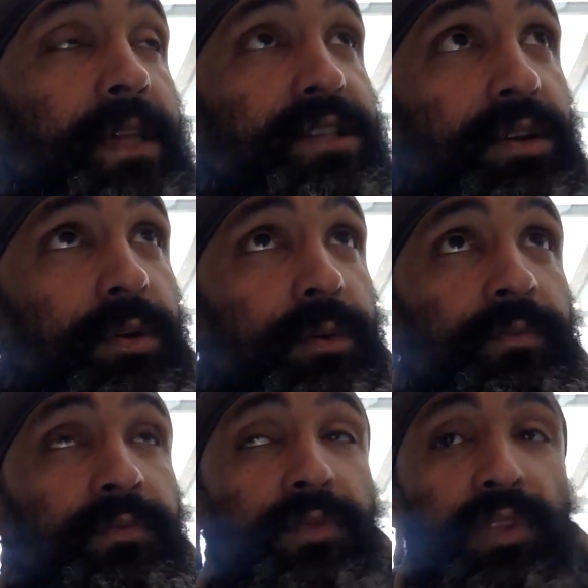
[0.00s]
So
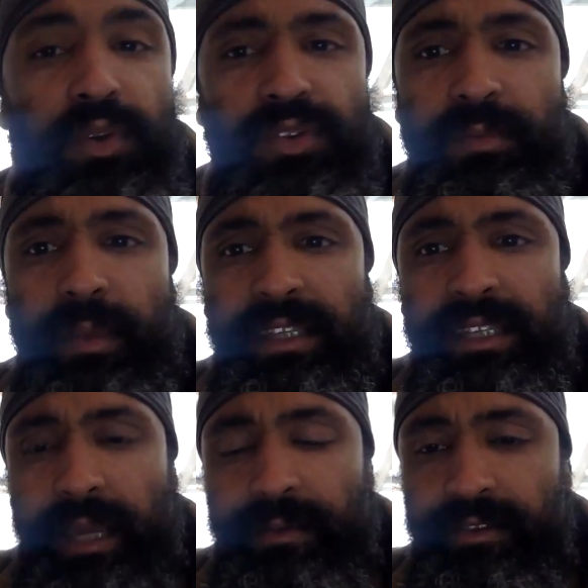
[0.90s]
those are the
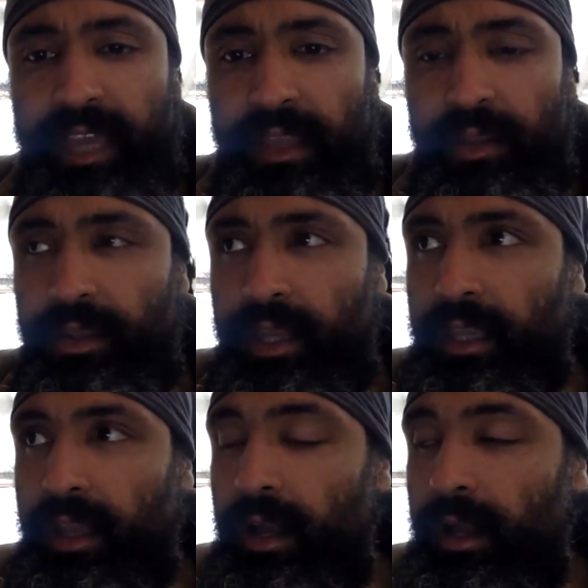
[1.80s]
basic types of
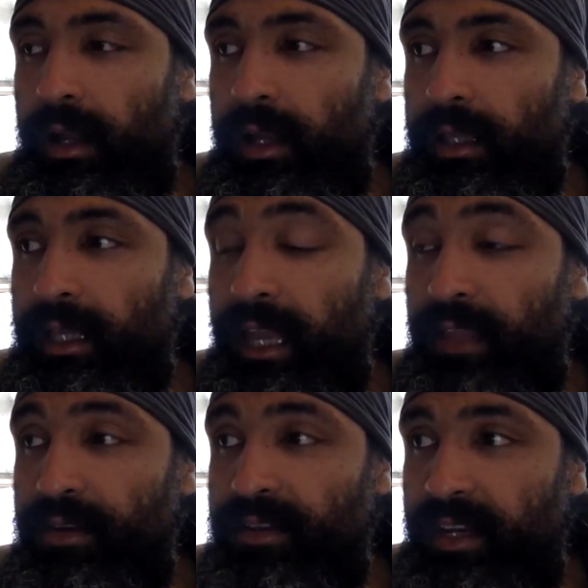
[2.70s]

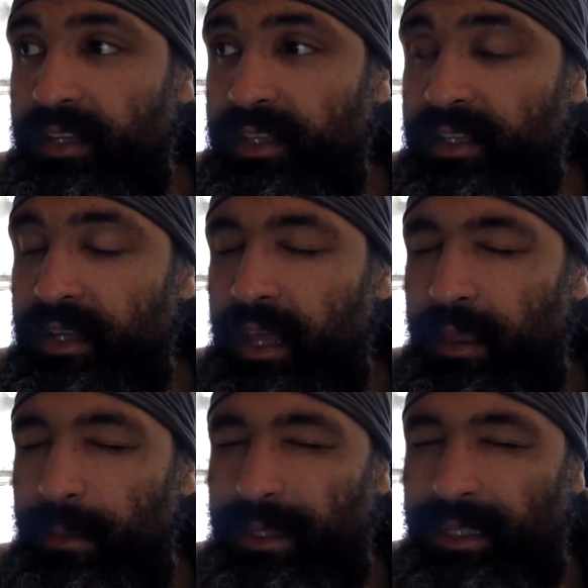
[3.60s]
calendars that exist. Now,
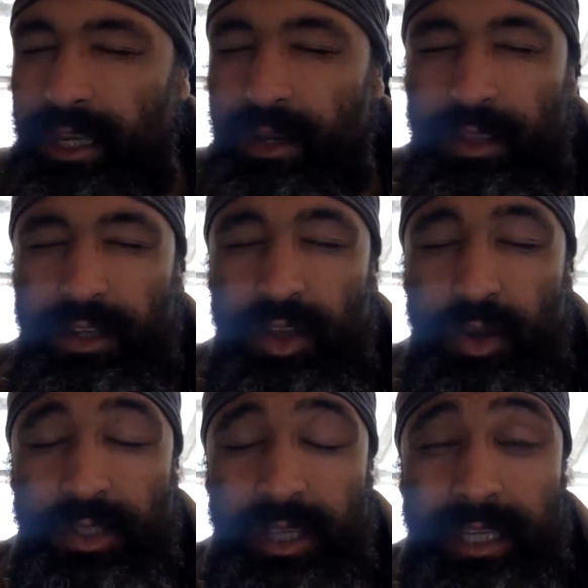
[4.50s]
that being said, here are the
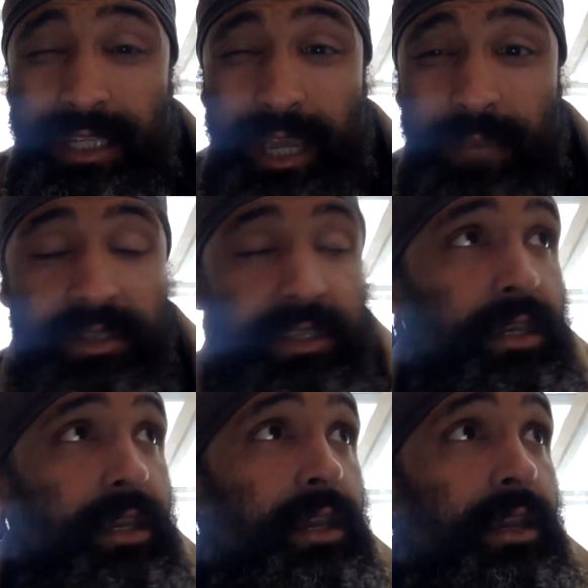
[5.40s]
12 types
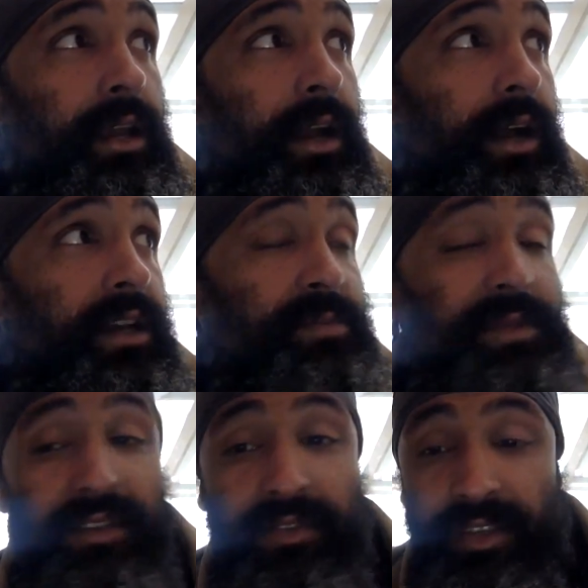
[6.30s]

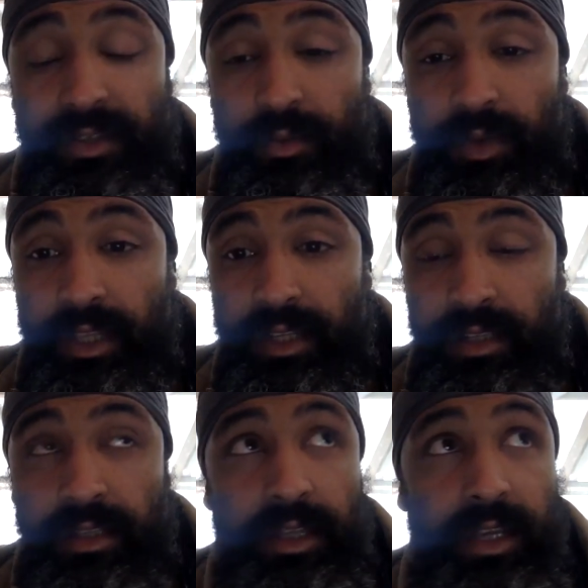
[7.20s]
specific to
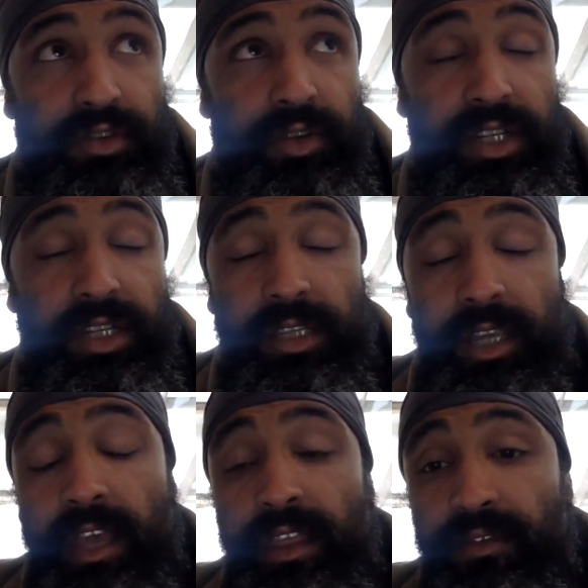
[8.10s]
religious traditions.
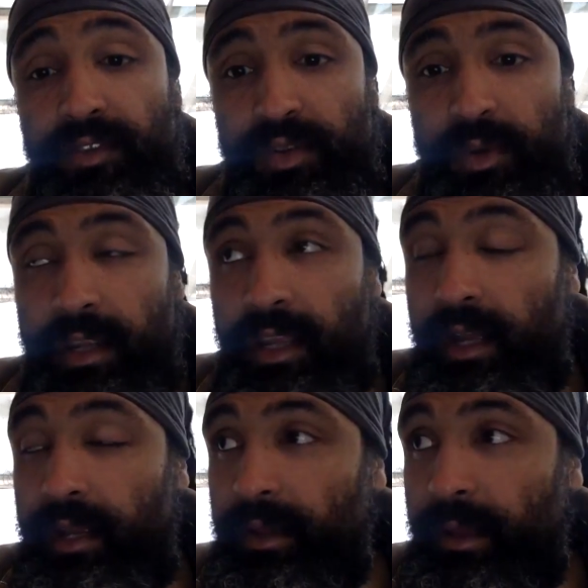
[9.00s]
The first one
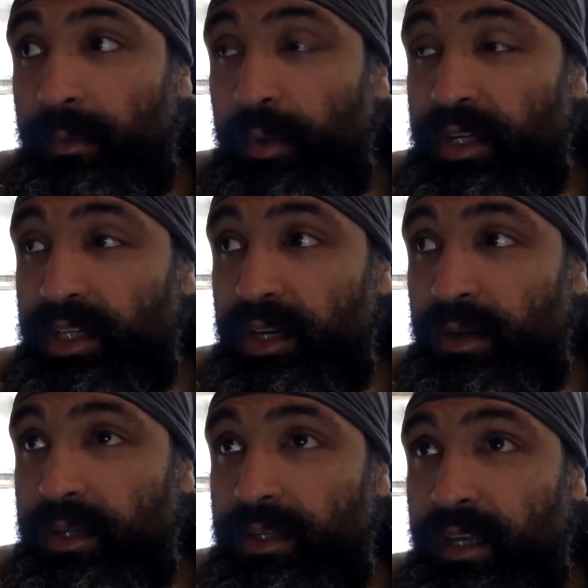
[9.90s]
I'm going to
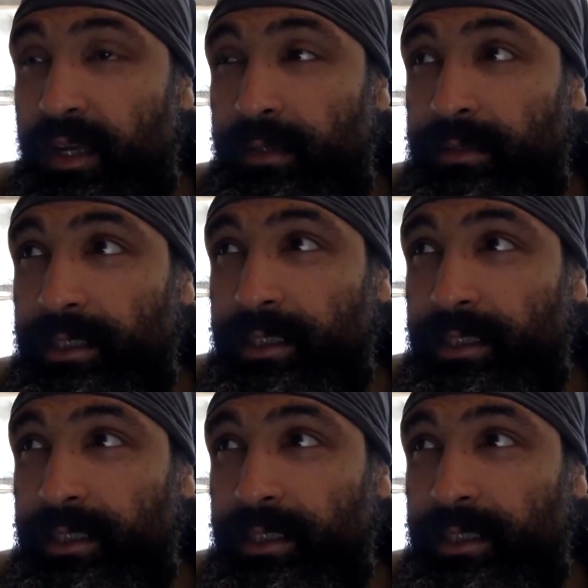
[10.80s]
share is, I'll